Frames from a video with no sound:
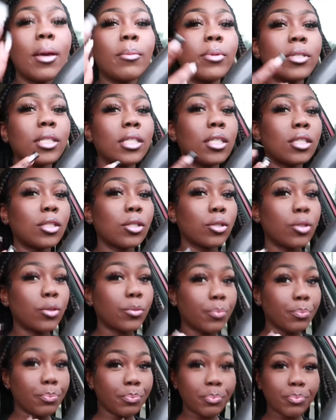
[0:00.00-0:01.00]
able to,
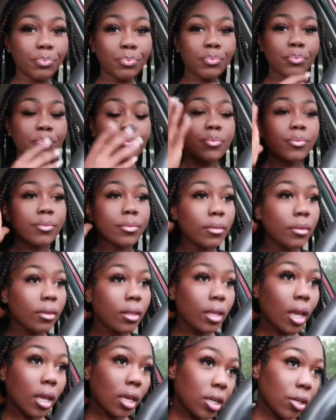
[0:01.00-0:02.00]

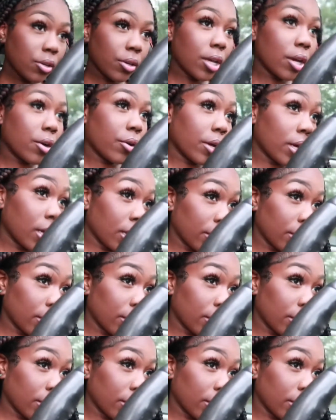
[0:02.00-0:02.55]
you know,